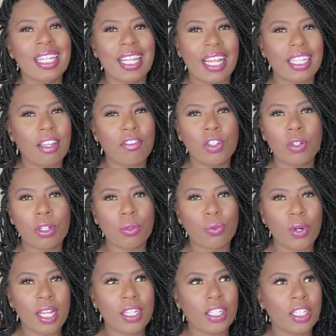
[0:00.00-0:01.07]
like if you're a
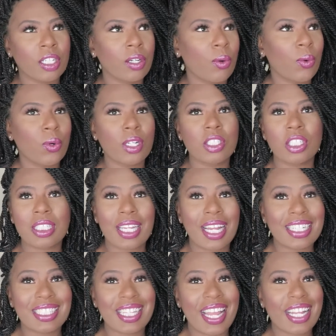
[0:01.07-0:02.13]
runner or just
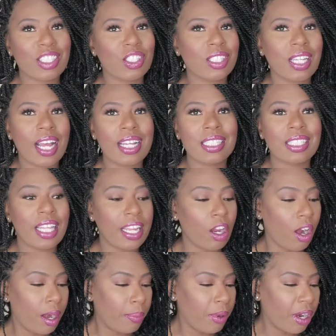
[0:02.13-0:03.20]
like to exercise, they
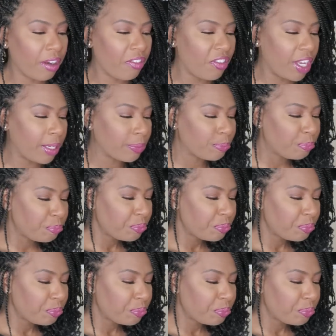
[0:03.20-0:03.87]
are perfect.